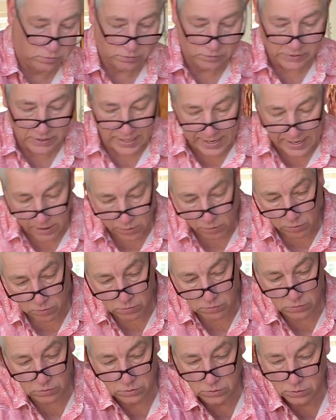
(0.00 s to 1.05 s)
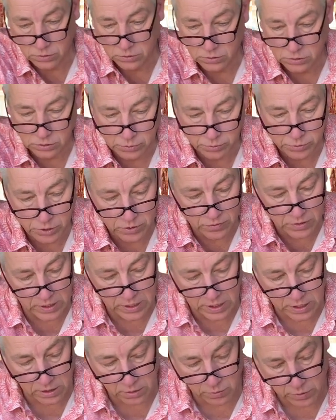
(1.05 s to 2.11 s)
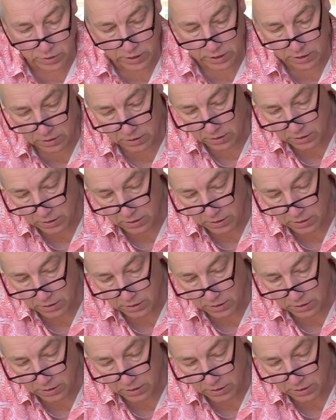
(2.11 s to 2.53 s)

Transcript: now, move that out of the way,